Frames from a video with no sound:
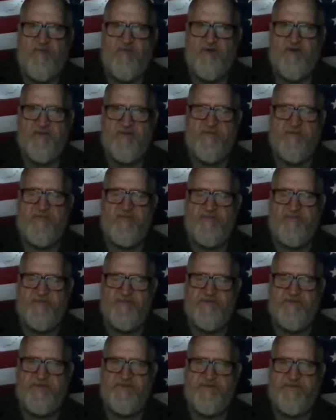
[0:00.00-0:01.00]
one of the
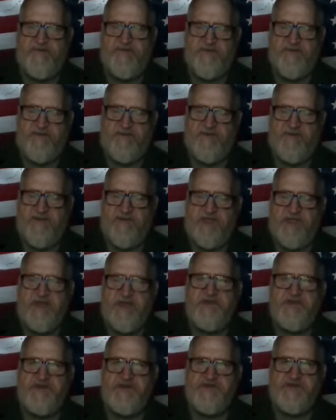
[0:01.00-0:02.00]

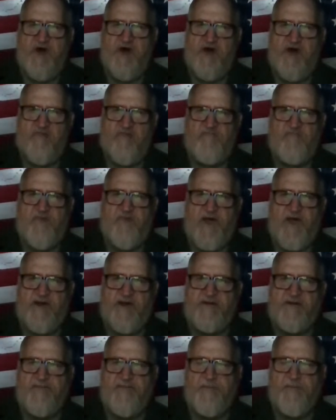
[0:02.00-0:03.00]
engines caught on
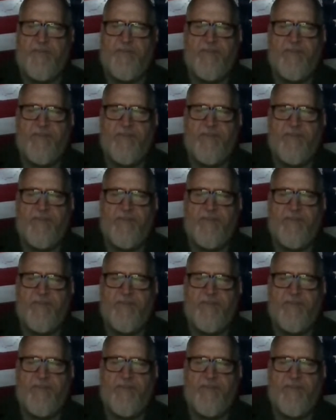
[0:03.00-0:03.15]
fire,